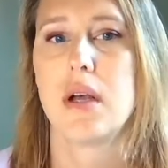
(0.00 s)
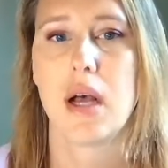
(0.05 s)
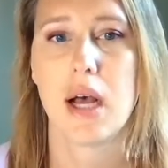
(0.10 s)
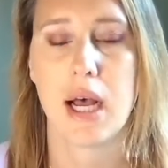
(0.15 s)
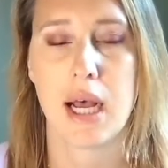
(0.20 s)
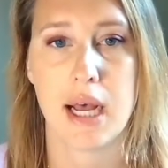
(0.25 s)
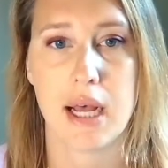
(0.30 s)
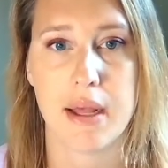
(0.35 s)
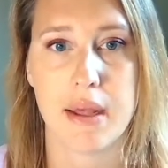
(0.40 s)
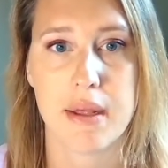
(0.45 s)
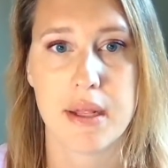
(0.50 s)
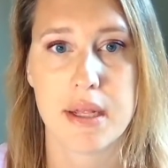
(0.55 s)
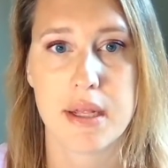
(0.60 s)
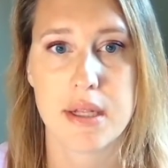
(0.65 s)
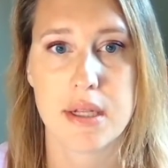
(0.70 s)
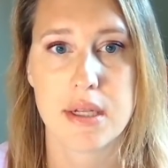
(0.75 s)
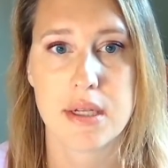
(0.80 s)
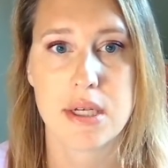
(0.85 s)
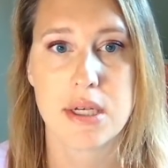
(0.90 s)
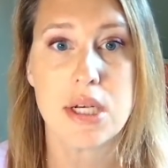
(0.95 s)

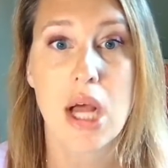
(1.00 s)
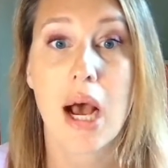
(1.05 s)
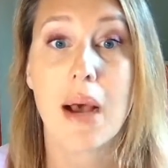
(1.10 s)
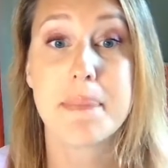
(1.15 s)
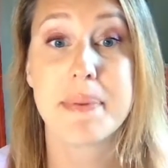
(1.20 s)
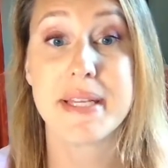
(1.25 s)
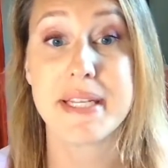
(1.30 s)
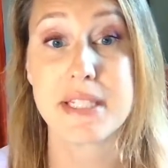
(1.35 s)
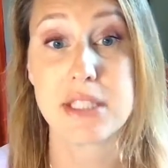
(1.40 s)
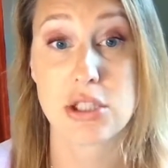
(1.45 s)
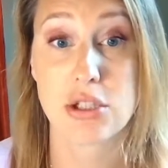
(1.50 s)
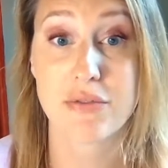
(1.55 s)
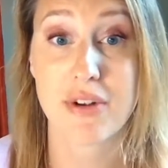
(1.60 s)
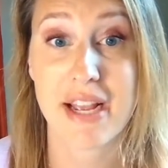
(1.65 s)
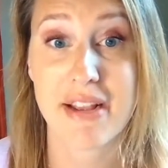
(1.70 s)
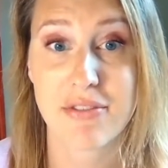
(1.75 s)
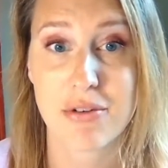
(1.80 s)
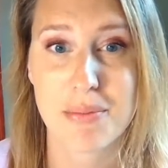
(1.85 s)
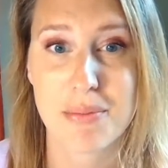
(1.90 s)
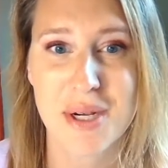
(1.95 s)
not be in
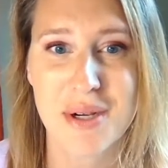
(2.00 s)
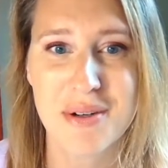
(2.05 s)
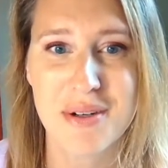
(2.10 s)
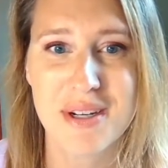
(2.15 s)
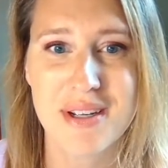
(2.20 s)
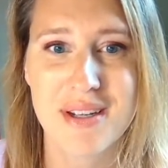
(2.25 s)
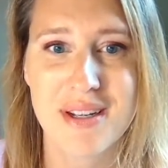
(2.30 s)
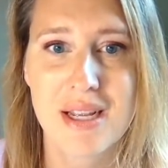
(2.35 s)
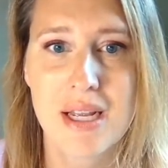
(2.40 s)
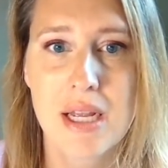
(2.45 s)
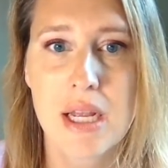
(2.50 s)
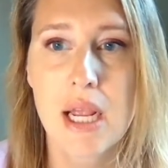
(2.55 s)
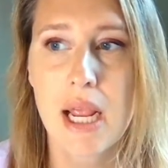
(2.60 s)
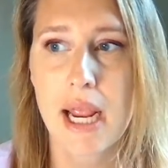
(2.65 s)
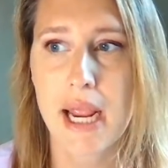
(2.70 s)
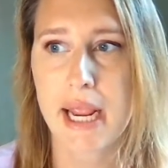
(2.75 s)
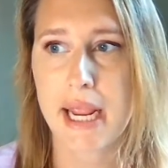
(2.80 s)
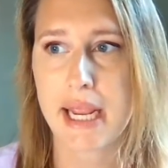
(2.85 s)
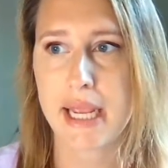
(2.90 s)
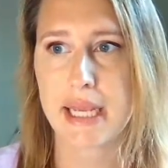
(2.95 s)
survival mode
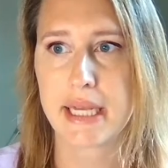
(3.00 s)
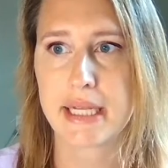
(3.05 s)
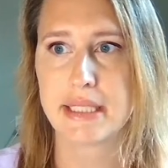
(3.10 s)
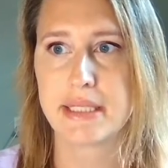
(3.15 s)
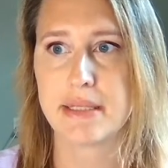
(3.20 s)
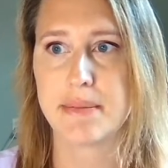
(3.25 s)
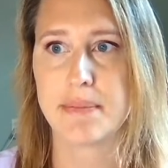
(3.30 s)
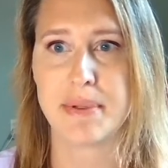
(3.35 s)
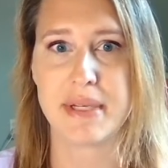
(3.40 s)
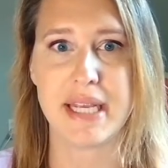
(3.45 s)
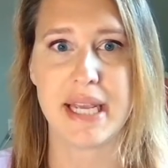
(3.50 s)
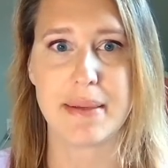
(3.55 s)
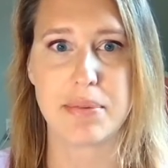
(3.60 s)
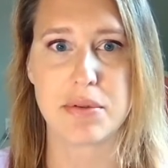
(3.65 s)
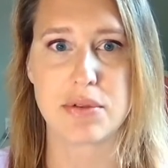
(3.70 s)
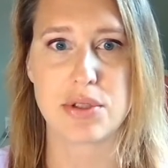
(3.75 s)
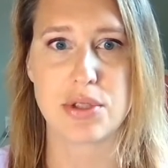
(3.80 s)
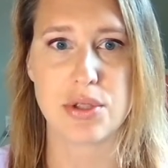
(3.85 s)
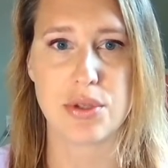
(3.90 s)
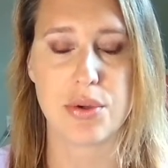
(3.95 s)
and be
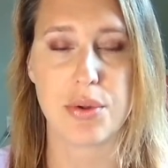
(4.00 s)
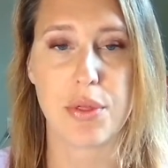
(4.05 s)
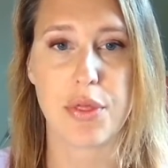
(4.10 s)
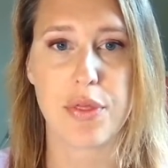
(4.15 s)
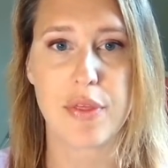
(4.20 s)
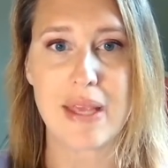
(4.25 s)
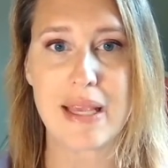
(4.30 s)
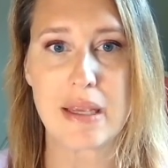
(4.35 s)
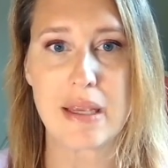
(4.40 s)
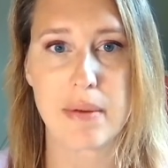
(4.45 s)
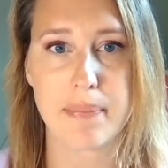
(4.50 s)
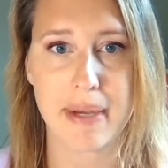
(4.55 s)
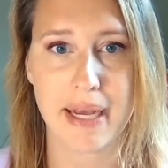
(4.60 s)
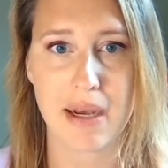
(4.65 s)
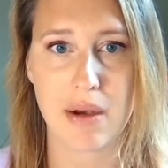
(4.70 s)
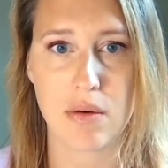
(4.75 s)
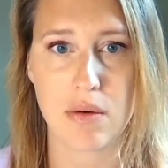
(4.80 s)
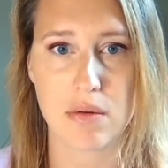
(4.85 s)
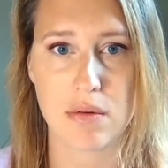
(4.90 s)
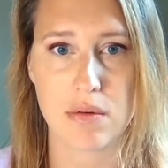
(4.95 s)
able to think
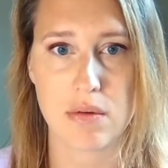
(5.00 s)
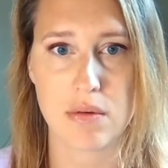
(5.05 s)
about